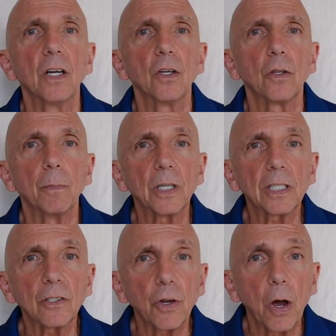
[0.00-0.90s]
The book
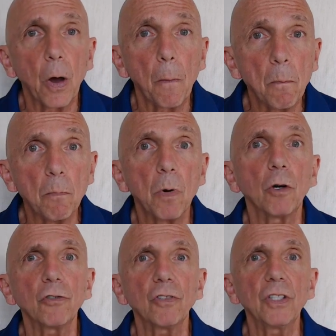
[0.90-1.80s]
is
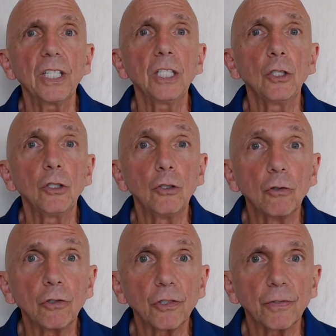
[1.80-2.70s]
mostly
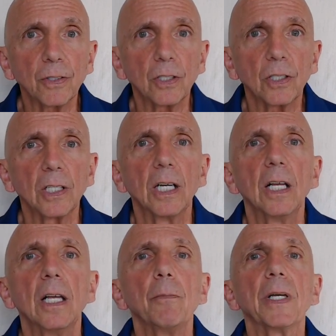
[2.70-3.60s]
useful
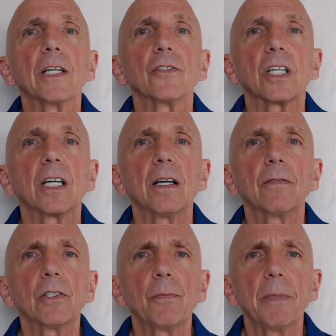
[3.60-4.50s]
because it
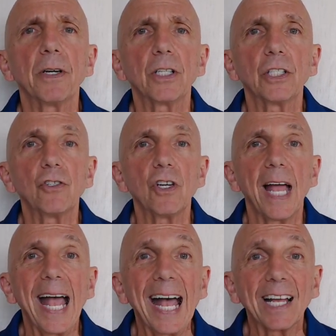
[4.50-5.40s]
covers marriage
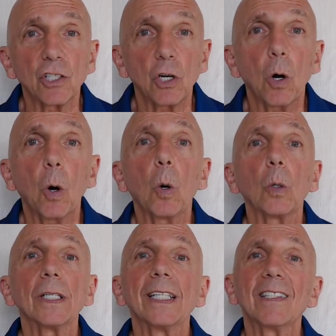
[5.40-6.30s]
as a
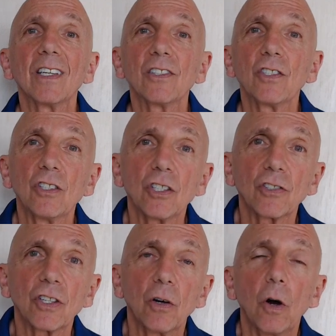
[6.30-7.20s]
whole. It doesn't
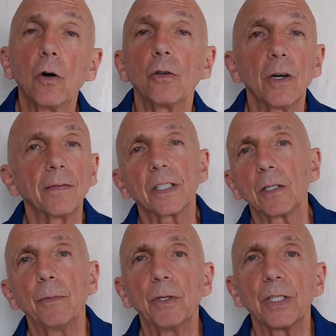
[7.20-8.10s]
just go, oh, you have a
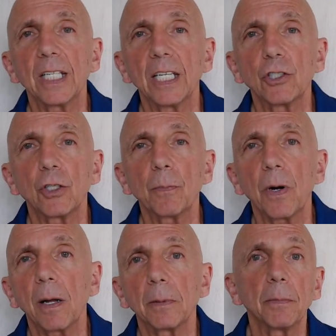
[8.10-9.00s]
communication
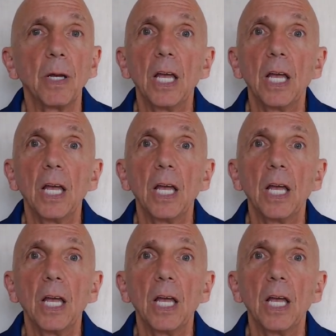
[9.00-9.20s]
problem,